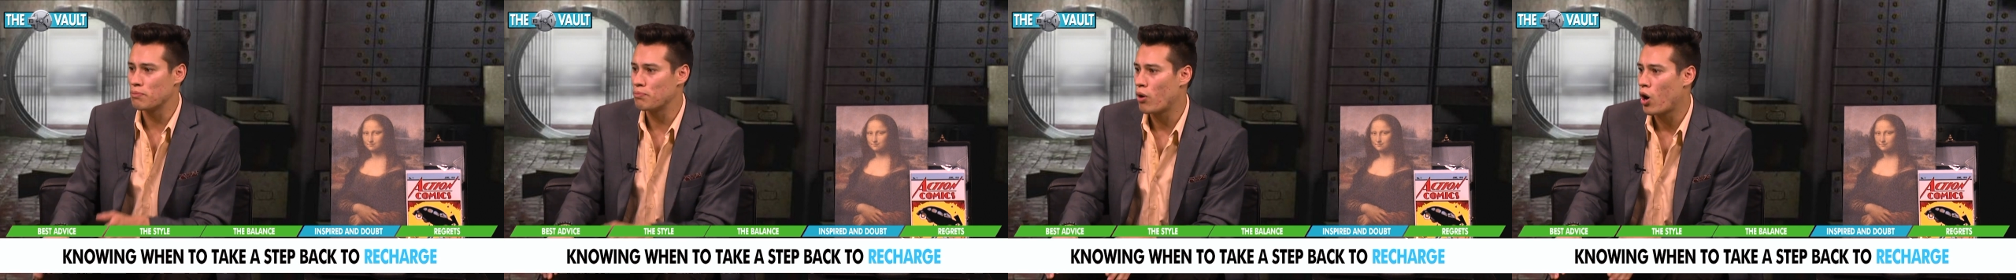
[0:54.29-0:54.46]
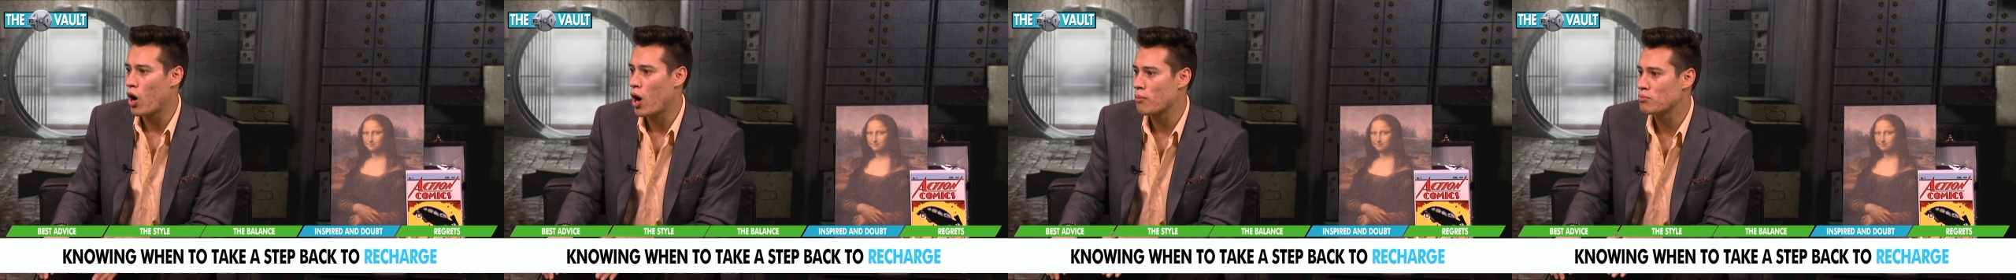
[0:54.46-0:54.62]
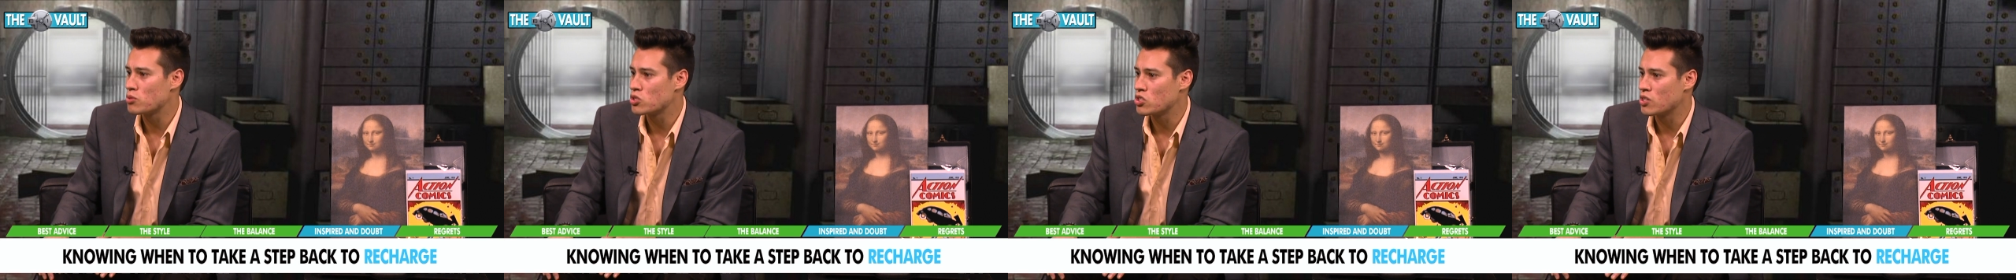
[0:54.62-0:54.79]

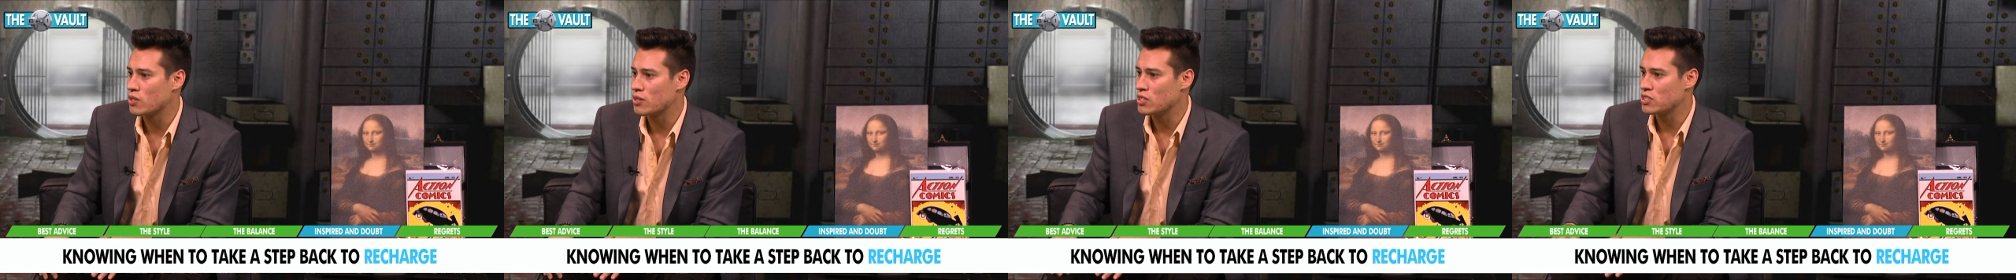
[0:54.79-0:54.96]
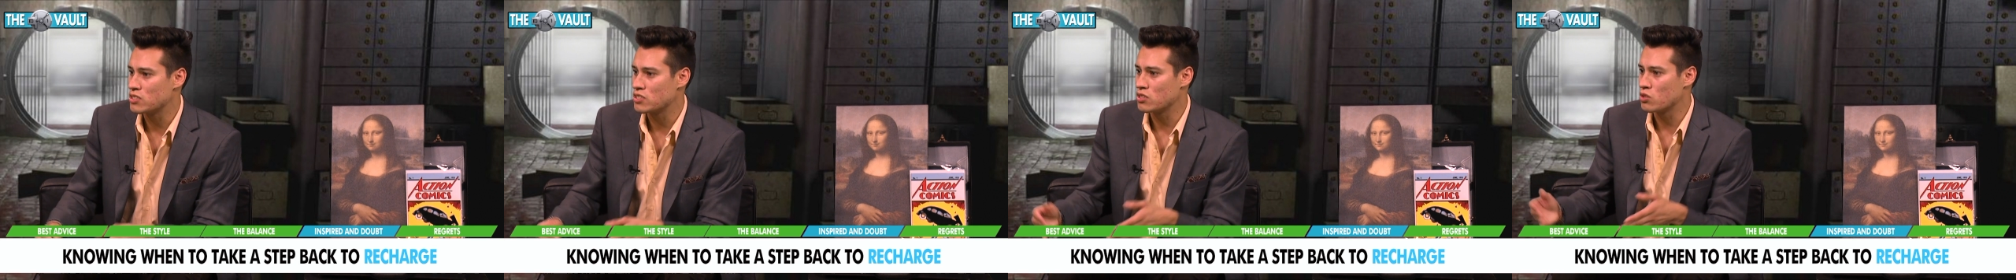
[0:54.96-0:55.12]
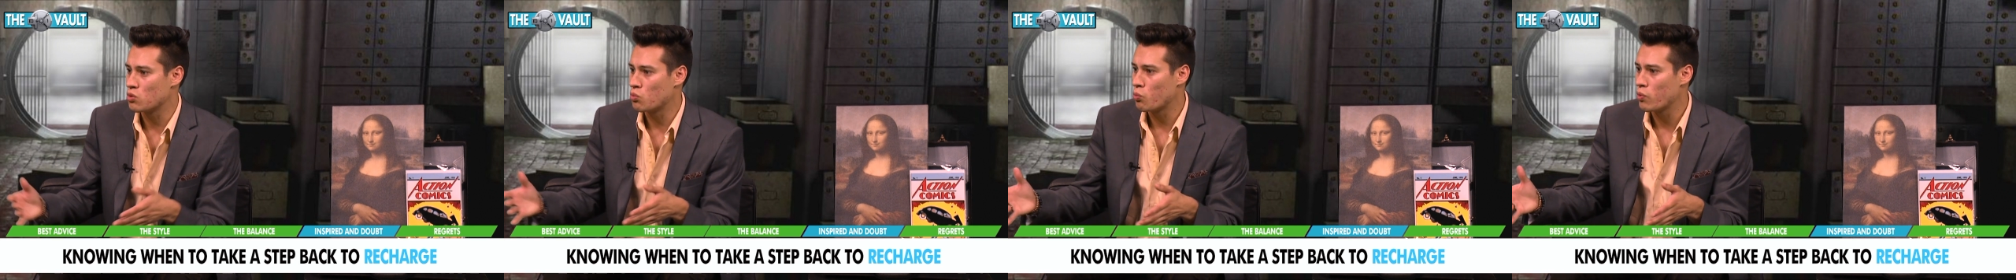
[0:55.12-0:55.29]
palm
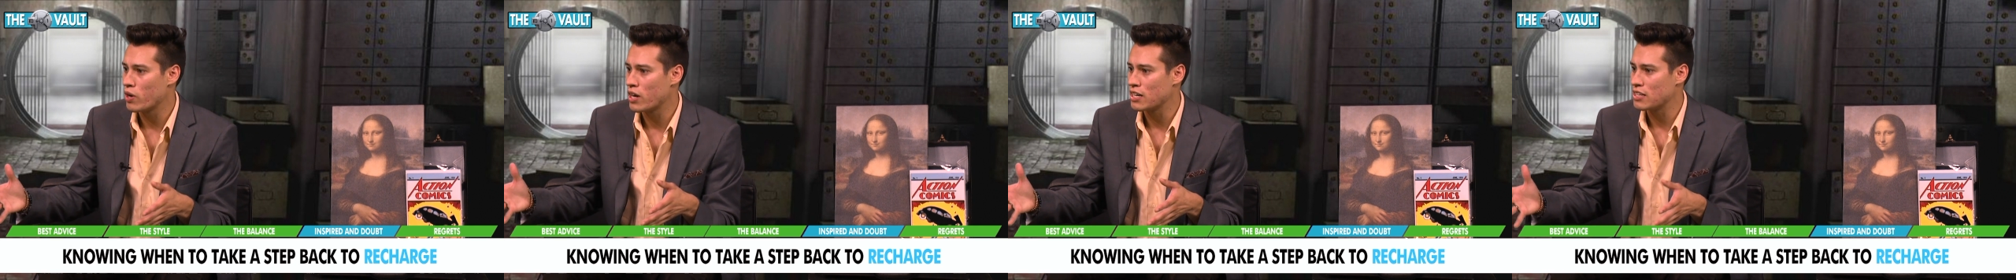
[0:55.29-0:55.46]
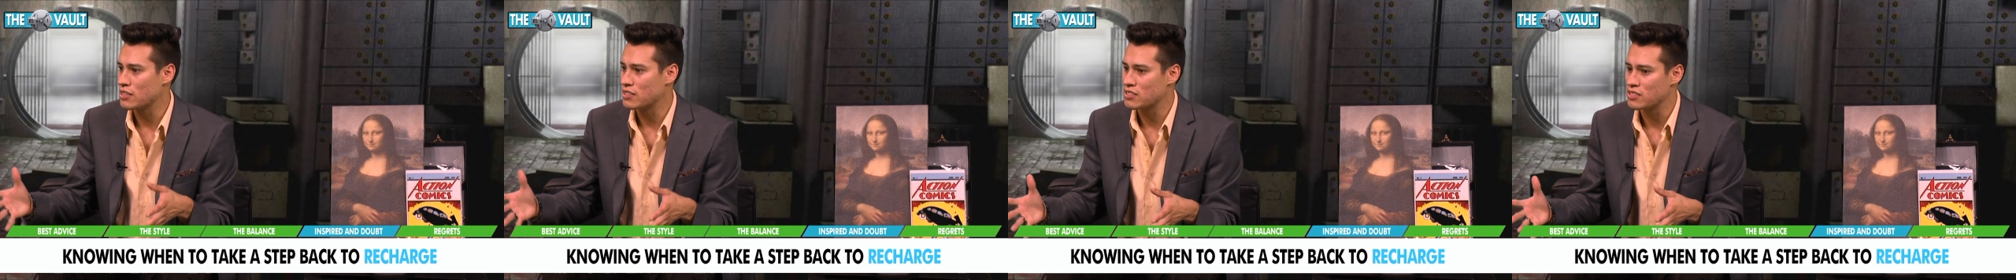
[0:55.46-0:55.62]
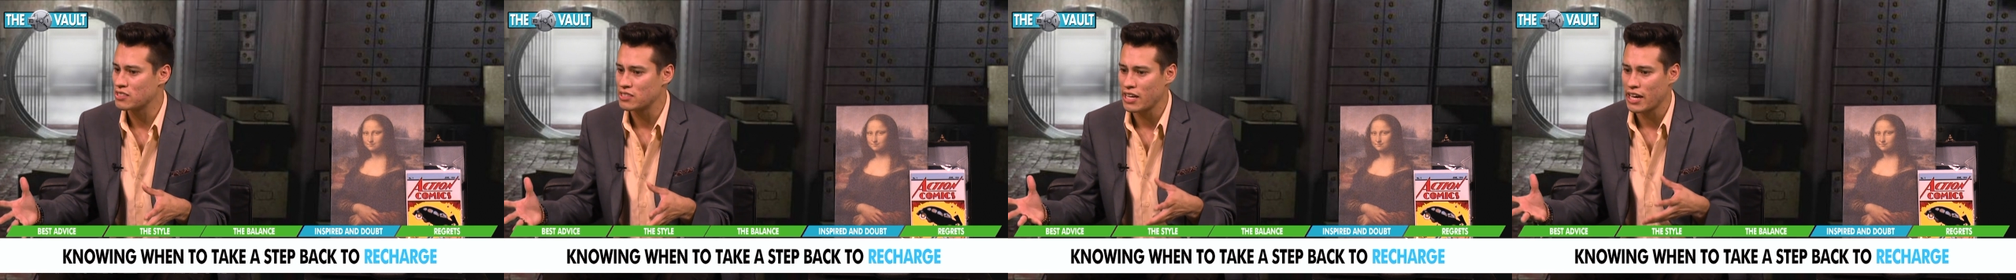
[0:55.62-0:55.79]
trees and the wind
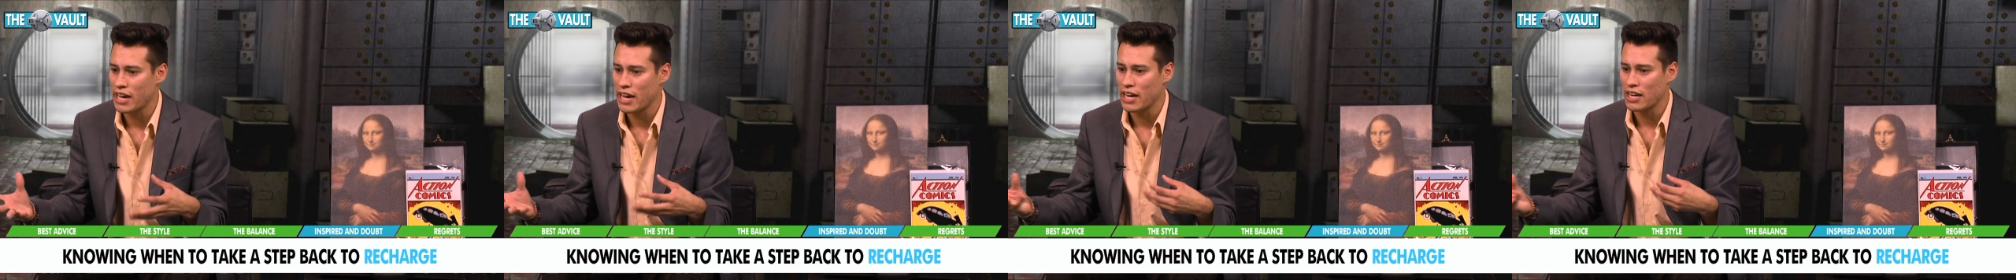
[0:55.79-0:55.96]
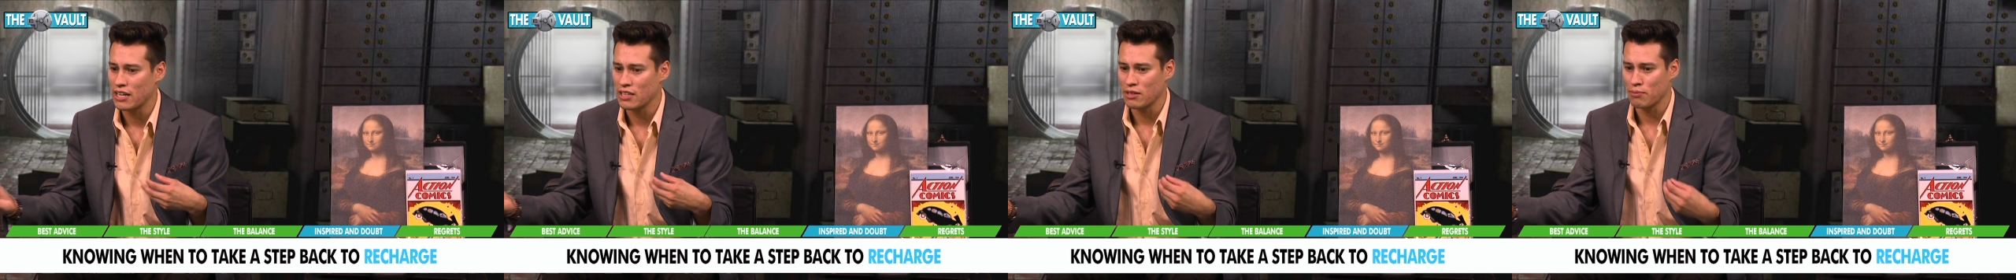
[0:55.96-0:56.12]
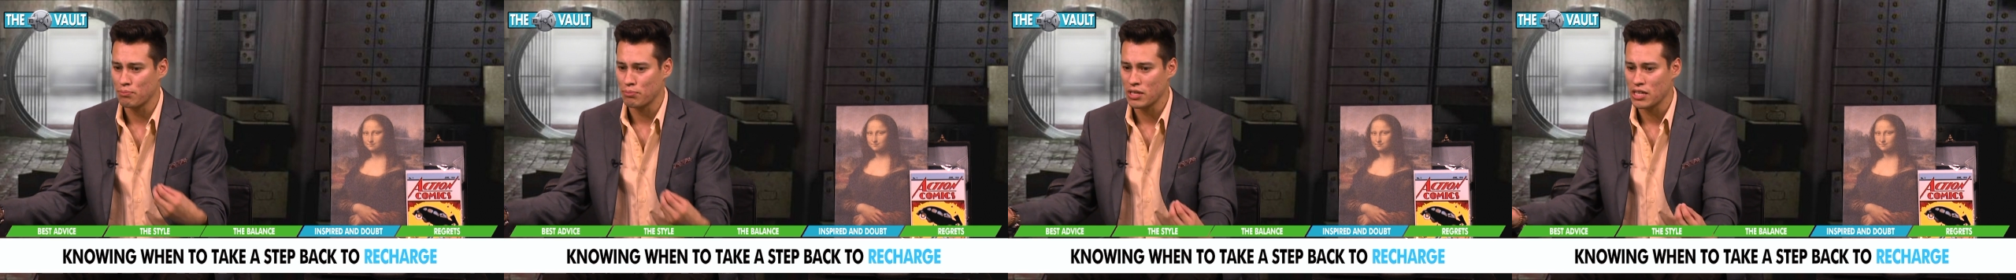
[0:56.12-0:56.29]
and the sand
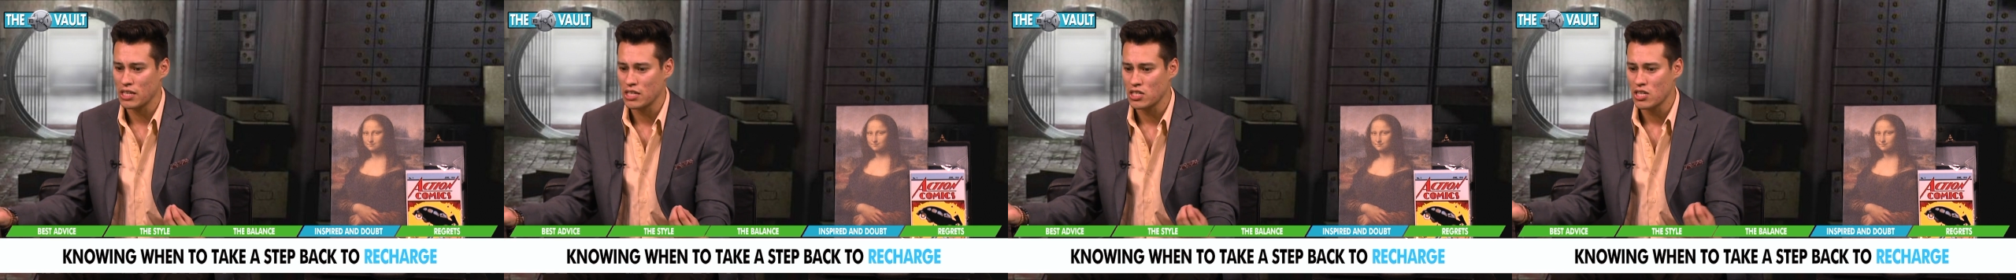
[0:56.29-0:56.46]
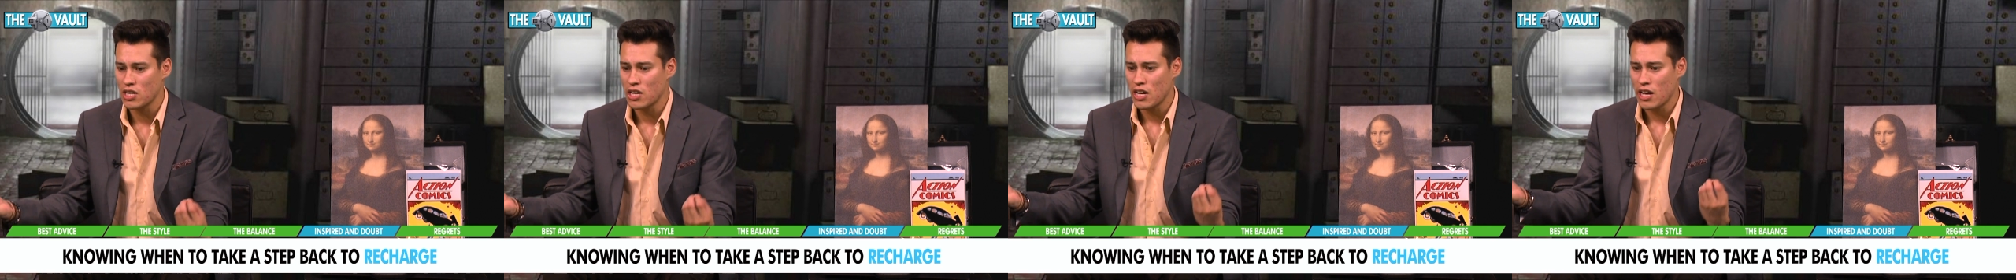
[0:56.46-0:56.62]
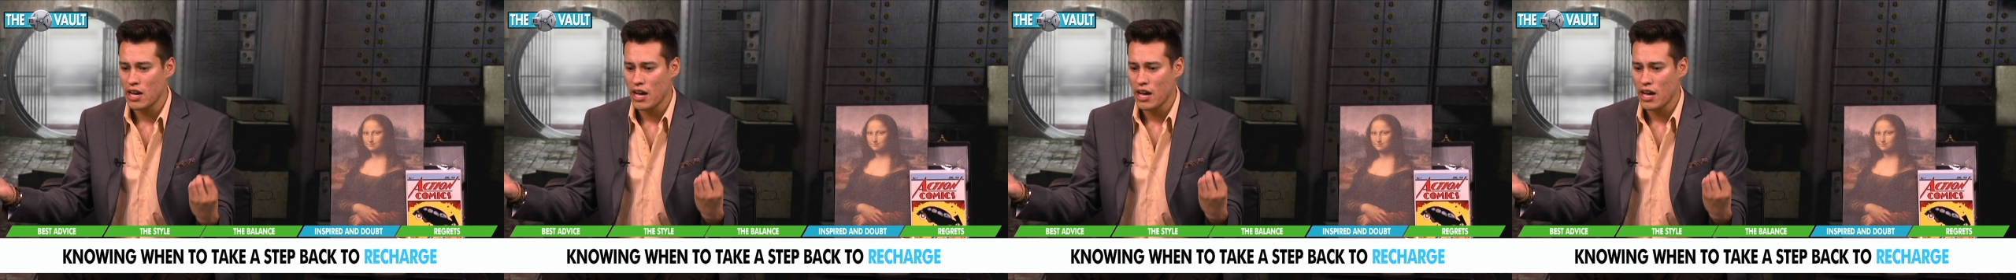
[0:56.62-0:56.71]
and the beach,